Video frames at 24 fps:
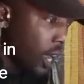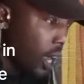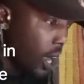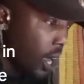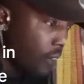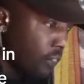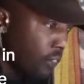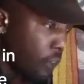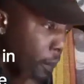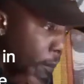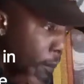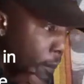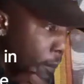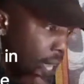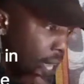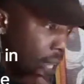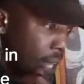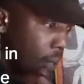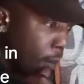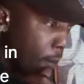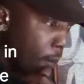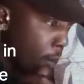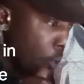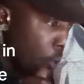of the
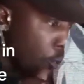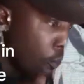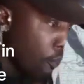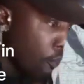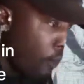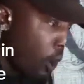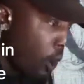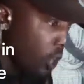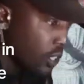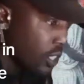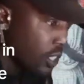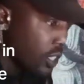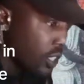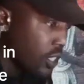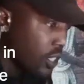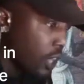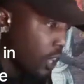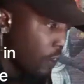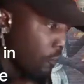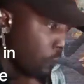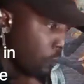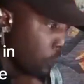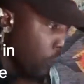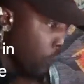middle marches
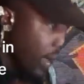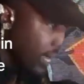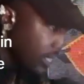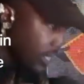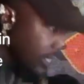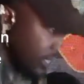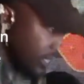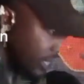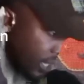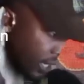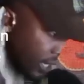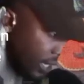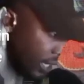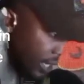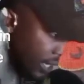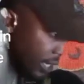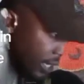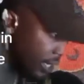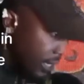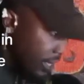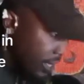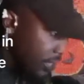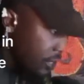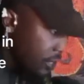of west
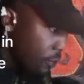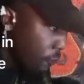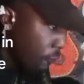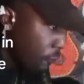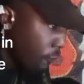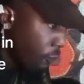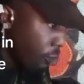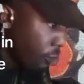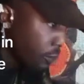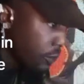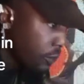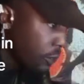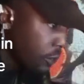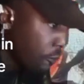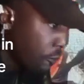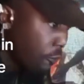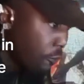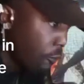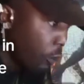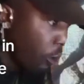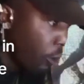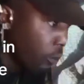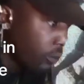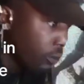to
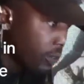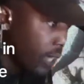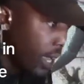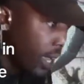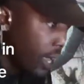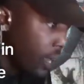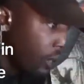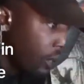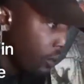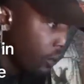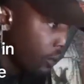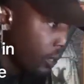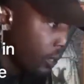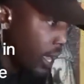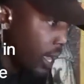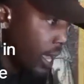Voltdale,